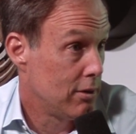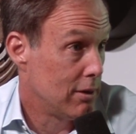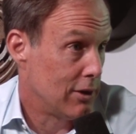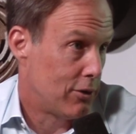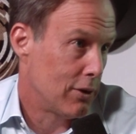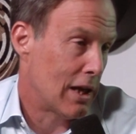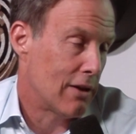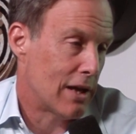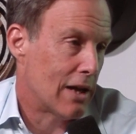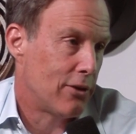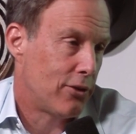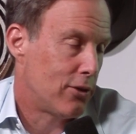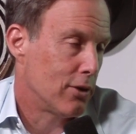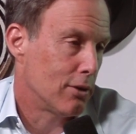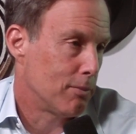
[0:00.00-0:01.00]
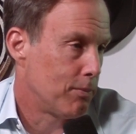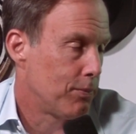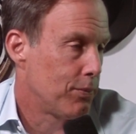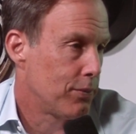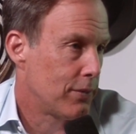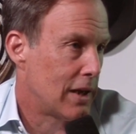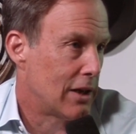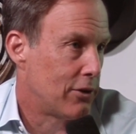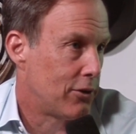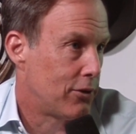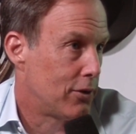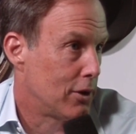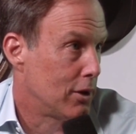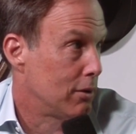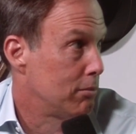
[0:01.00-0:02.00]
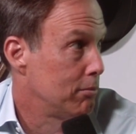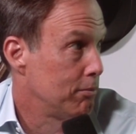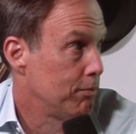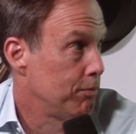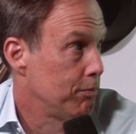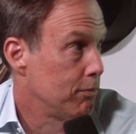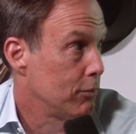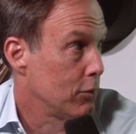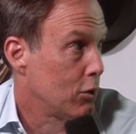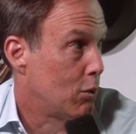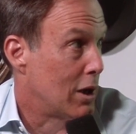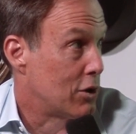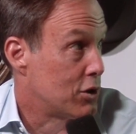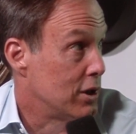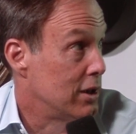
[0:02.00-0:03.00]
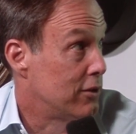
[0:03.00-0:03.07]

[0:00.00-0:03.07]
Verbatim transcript: Right. So that that's the that's the question.